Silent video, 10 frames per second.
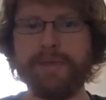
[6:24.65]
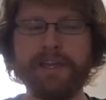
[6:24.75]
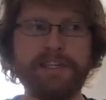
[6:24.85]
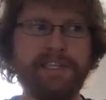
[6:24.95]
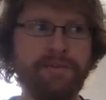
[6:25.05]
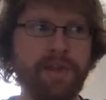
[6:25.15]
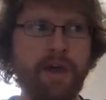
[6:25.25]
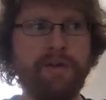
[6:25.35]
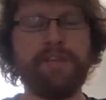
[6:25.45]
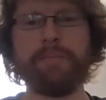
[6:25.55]
because you
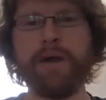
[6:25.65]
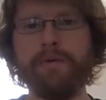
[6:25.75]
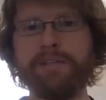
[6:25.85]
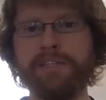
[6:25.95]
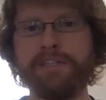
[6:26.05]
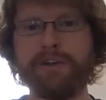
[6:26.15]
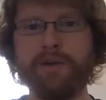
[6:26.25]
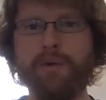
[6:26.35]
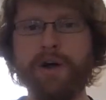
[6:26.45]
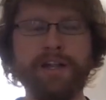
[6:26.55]
know if your putt was in
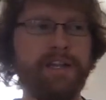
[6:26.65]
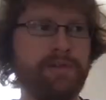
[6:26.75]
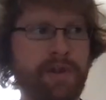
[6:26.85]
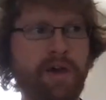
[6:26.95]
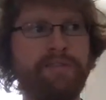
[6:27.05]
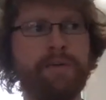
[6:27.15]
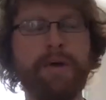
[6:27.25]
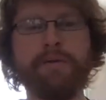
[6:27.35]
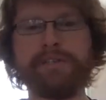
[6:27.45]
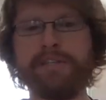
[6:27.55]
circle 1 and you know if your
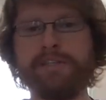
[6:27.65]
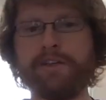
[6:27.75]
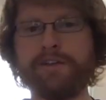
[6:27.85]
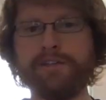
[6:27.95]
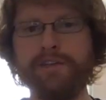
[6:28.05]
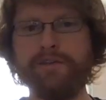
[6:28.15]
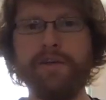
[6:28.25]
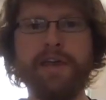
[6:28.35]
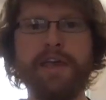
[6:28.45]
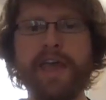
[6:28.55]
putt was in circle 2
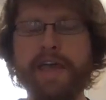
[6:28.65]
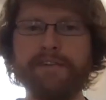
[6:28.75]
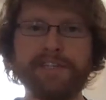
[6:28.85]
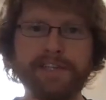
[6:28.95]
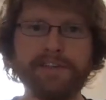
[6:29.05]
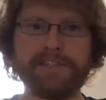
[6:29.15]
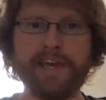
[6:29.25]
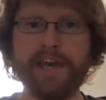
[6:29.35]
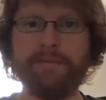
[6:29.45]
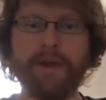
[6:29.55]
every single time.